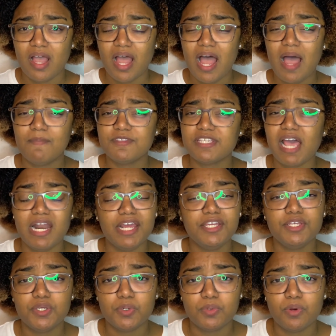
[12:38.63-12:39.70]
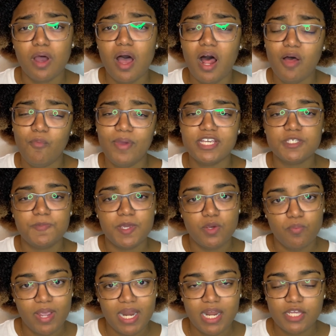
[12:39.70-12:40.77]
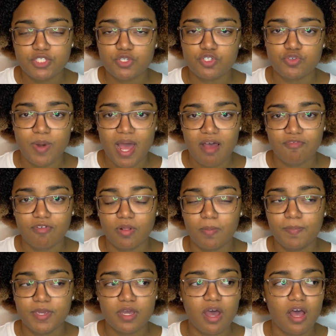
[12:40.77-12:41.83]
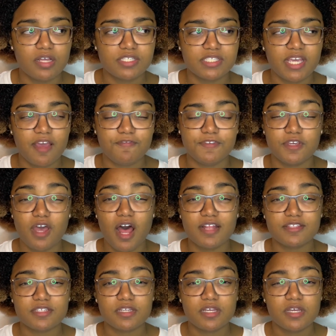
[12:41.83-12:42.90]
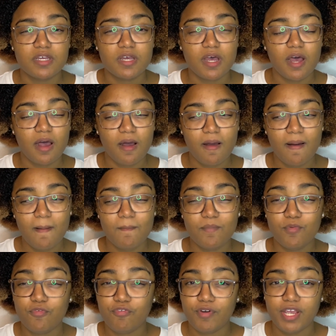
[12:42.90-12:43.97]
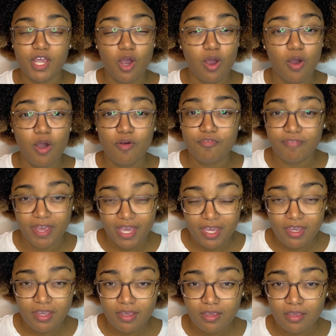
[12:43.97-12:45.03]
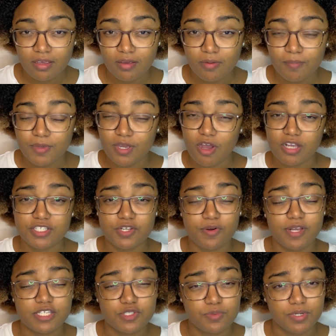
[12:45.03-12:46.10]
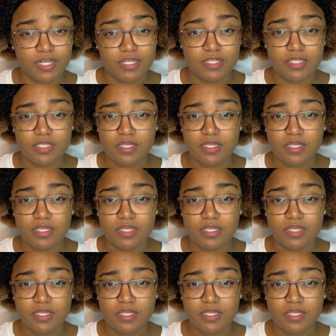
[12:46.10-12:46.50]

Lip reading: I'm telling you, always be willing to travel, because if you got free OV because you're a student,